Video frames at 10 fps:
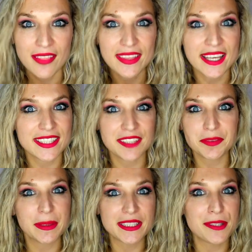they could
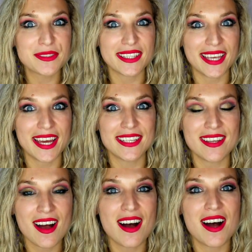never be closed
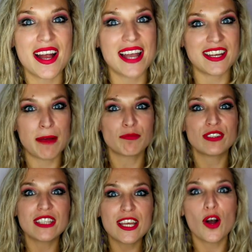again. And I'm
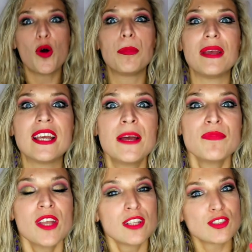really hoping
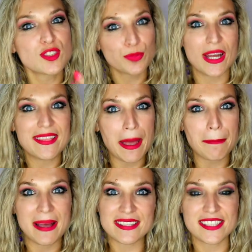to spread
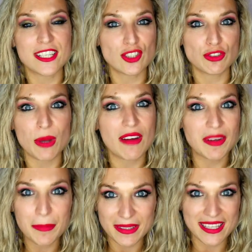that message to
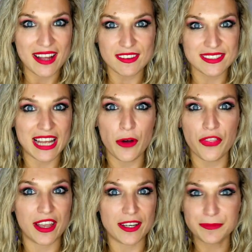everybody else
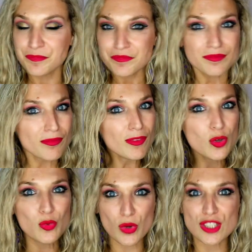out there.
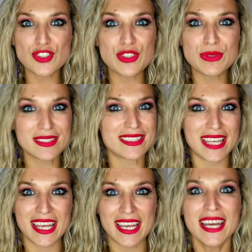Once you
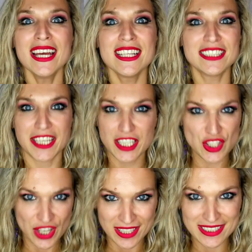see the
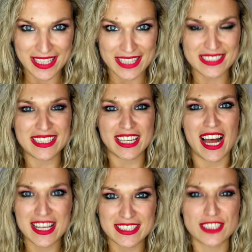injustice that
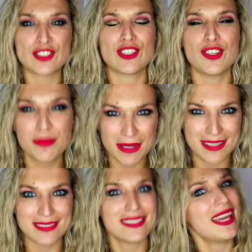us as
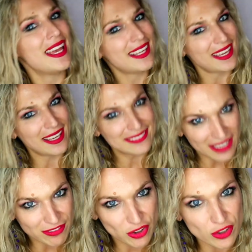humans, aka
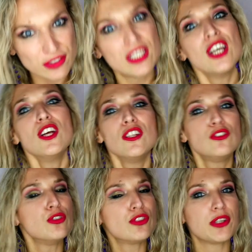devils,
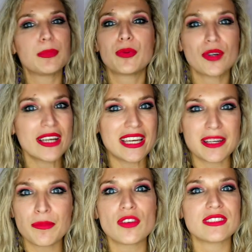do to the poor
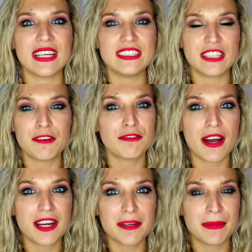animals and the
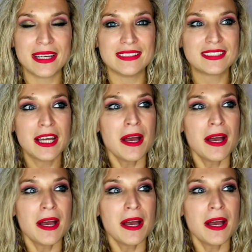environment,